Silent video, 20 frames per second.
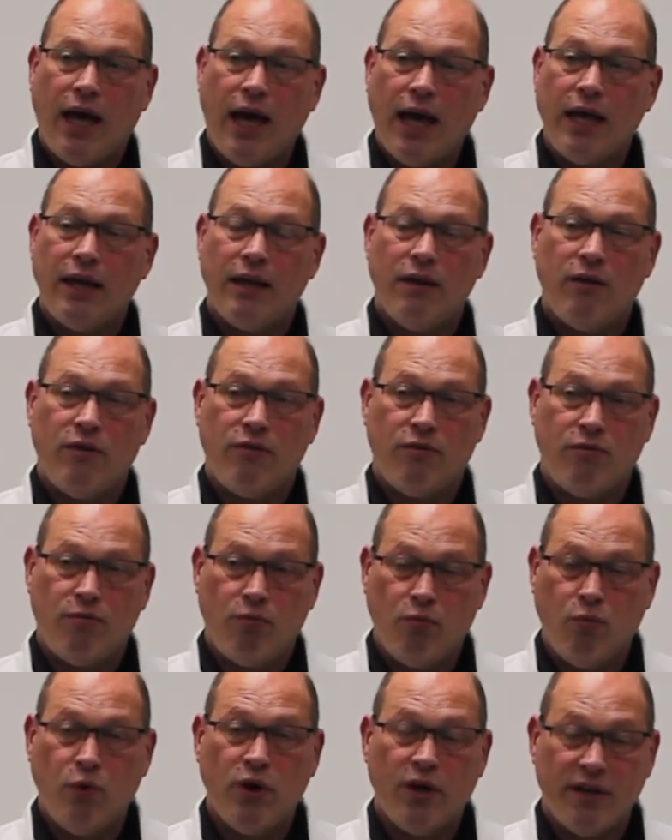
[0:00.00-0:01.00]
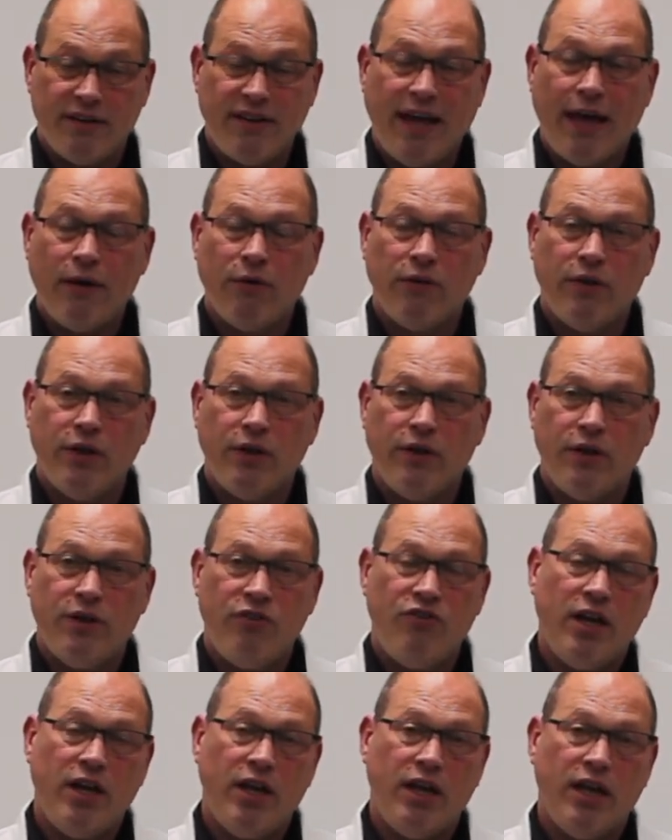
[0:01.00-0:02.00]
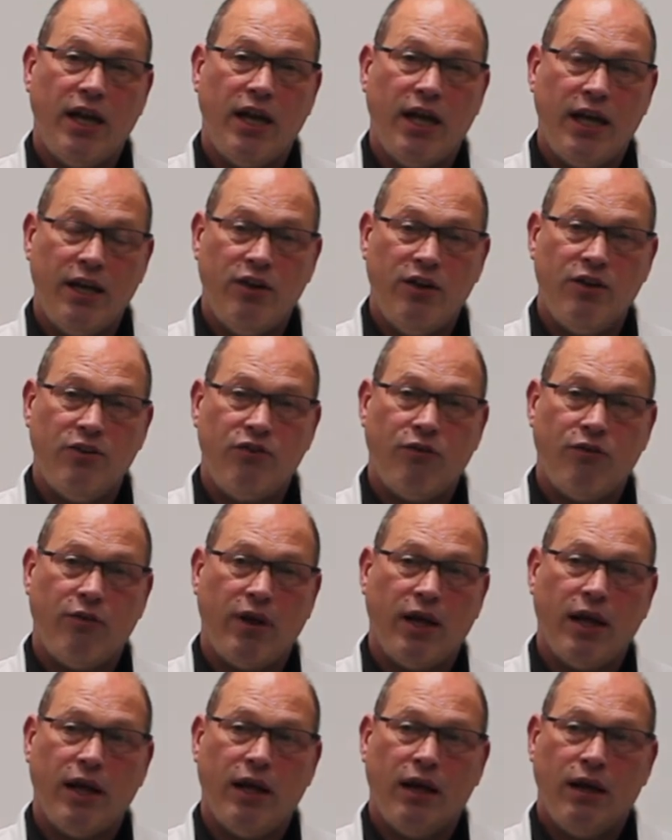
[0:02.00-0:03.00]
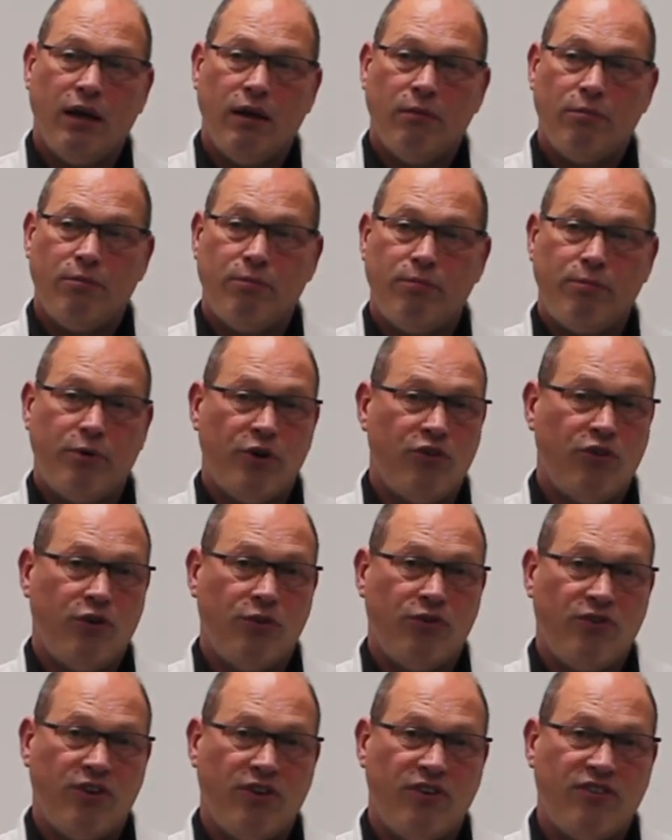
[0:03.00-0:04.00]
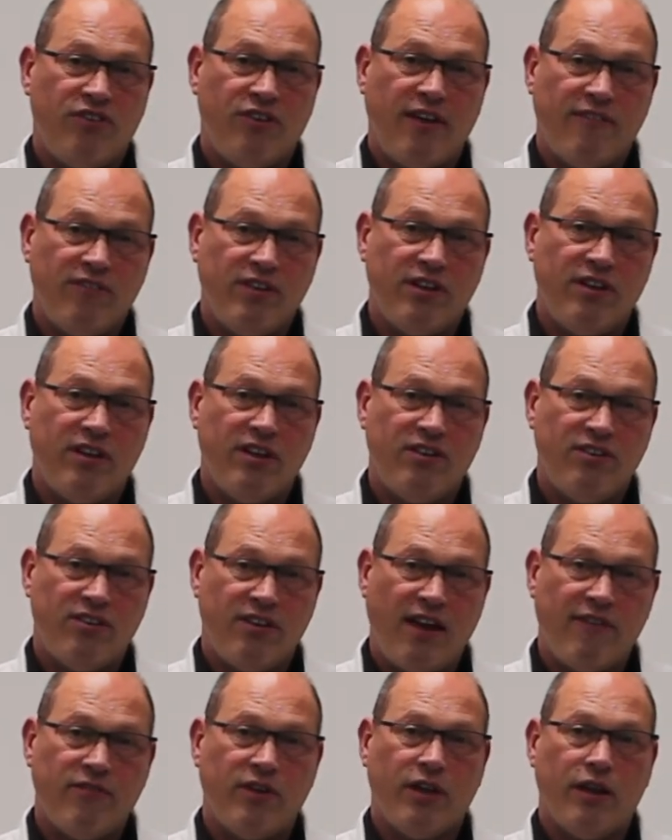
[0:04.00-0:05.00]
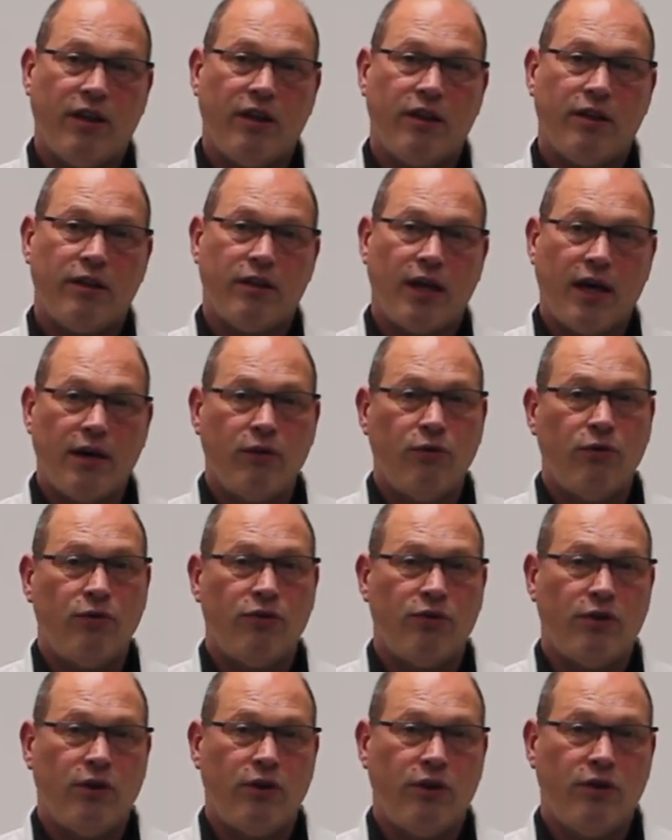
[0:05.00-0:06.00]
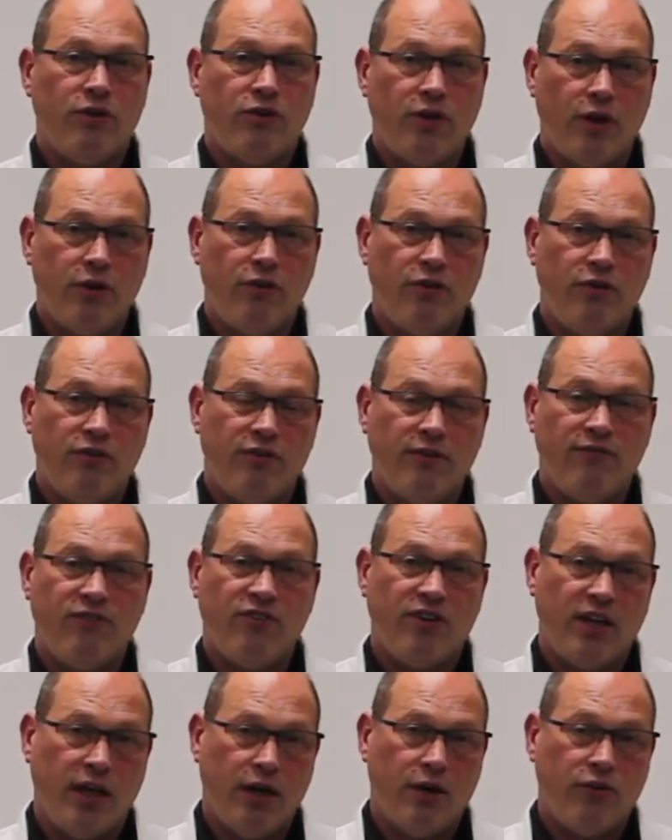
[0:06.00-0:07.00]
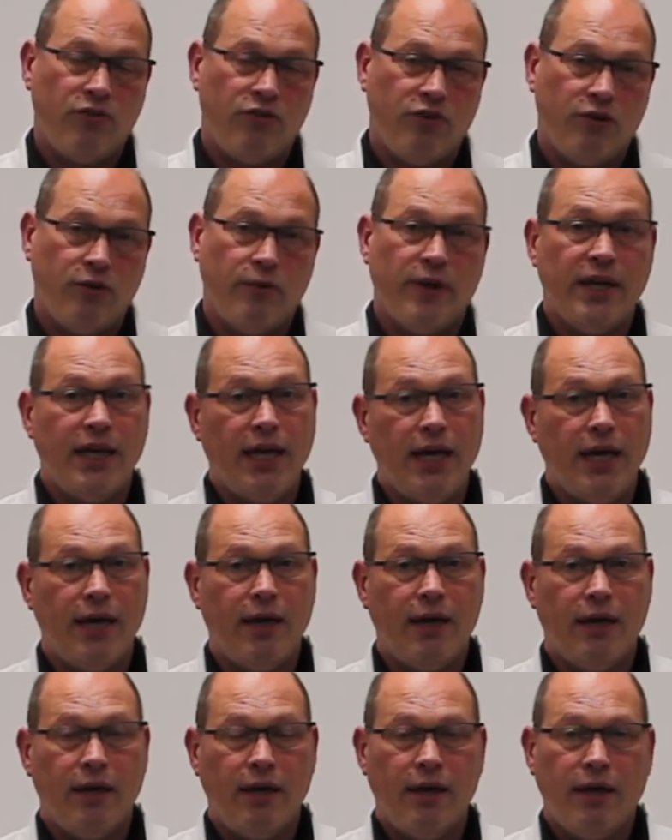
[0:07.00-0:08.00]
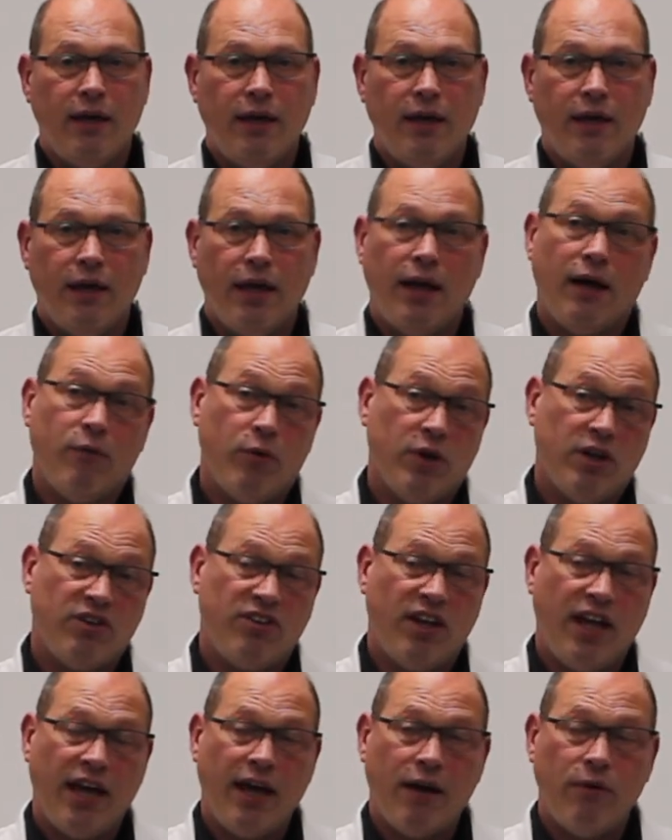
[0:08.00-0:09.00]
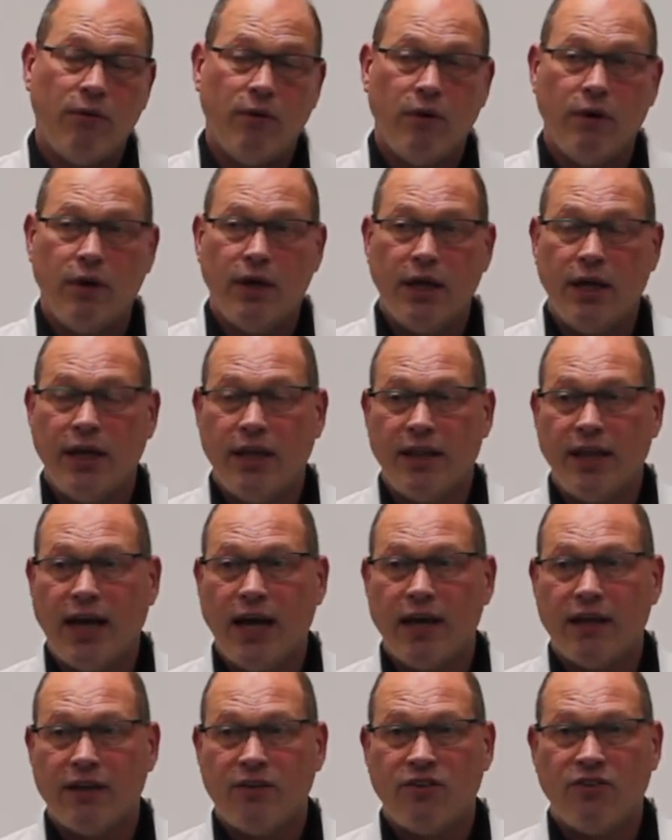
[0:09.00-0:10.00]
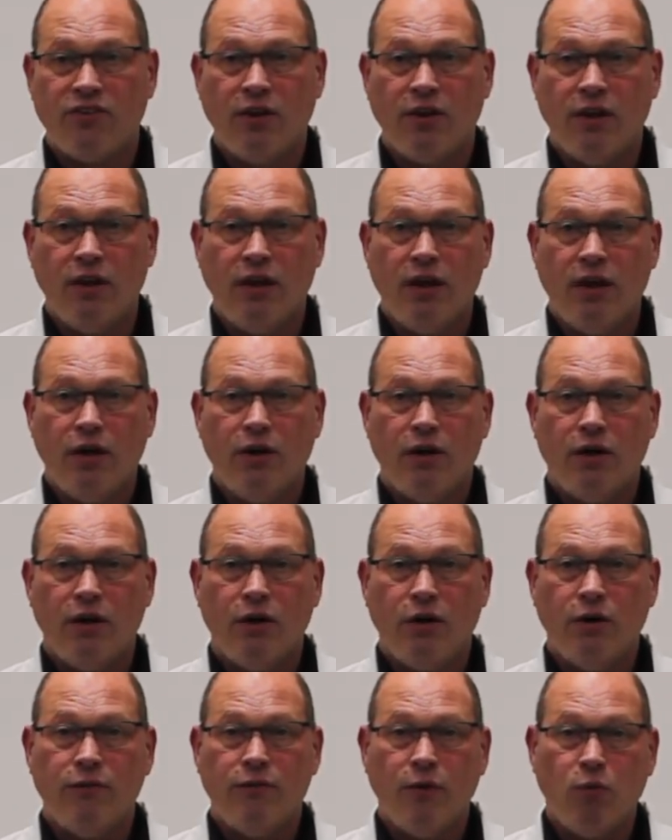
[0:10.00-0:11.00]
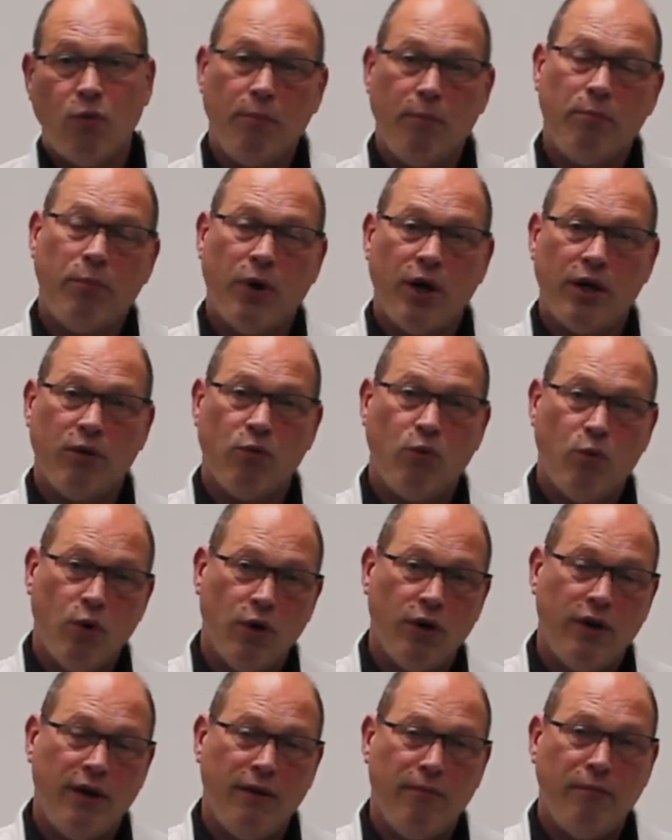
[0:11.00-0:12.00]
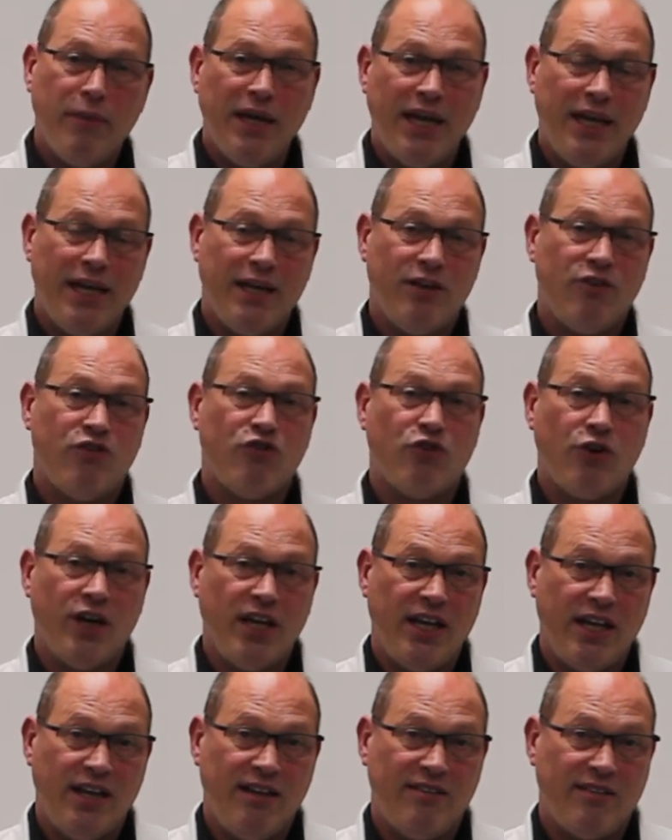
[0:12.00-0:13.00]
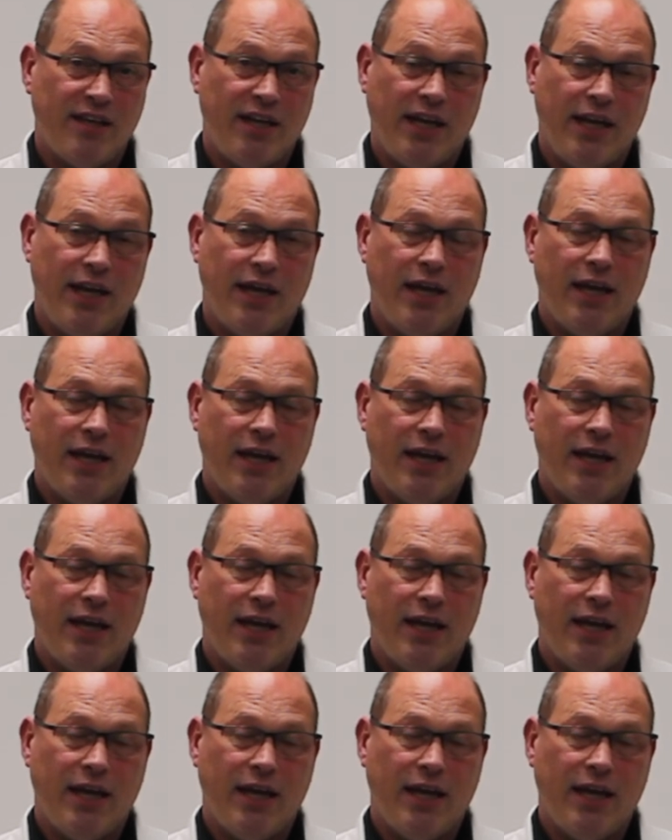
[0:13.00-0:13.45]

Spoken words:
and worked out that the gin industry produces 77,000 tonnes of CO2 a year. And I worked it out, that's over 1.1 million trees a year.